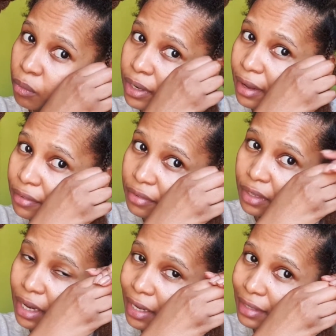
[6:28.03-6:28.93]
when I
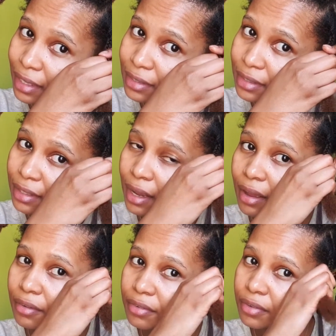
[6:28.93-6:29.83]
feel like that's
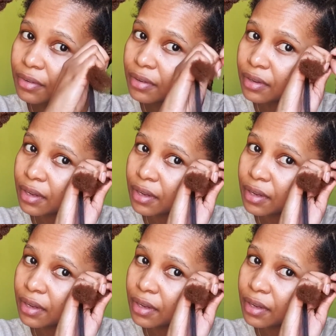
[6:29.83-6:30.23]
enough,